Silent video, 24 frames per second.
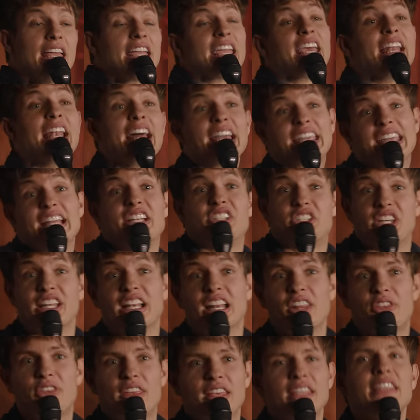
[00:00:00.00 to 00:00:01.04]
Can I get you
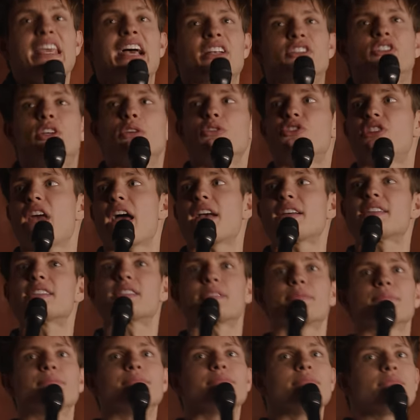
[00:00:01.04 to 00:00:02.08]
anything? Yeah, two
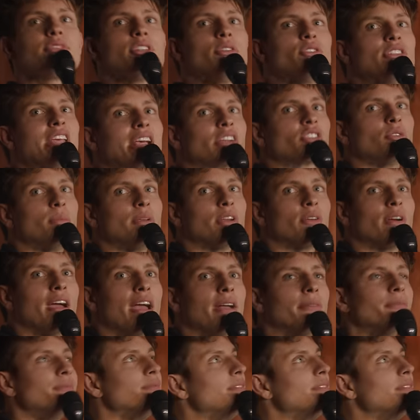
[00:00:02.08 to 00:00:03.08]
checks? Two checks would be great.